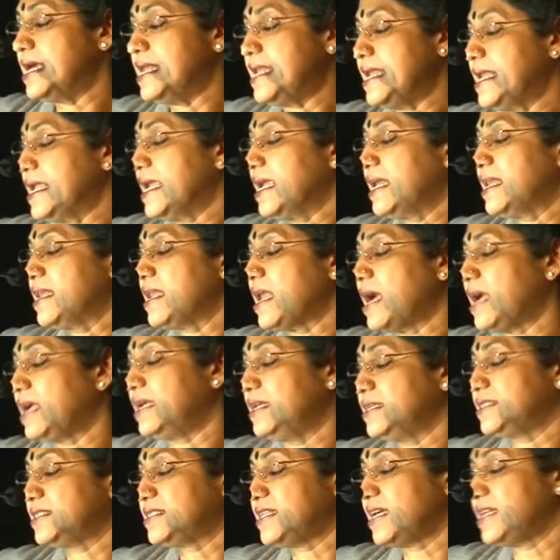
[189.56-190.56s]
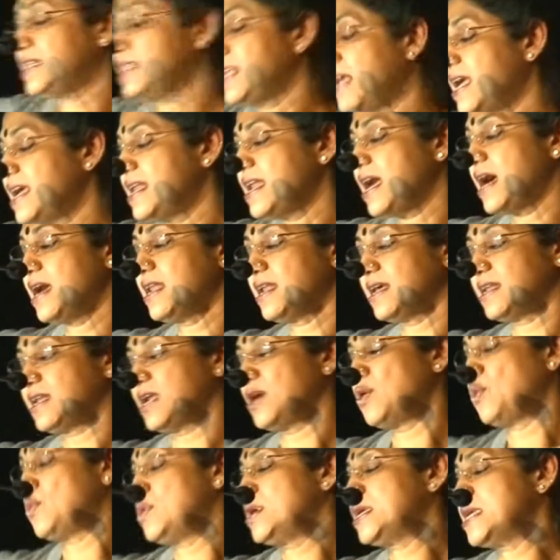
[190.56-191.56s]
recognize that there are
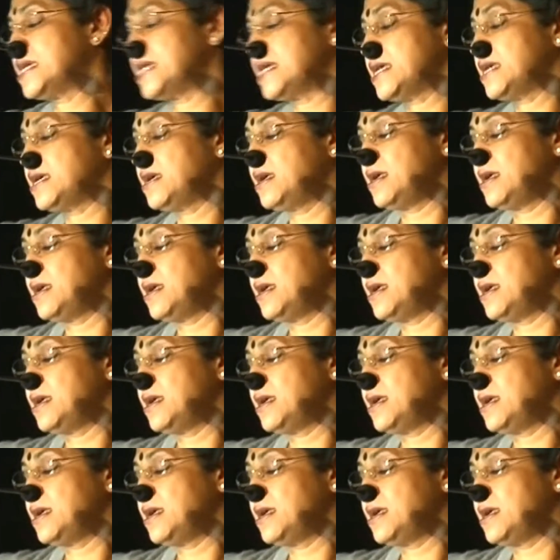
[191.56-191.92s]
around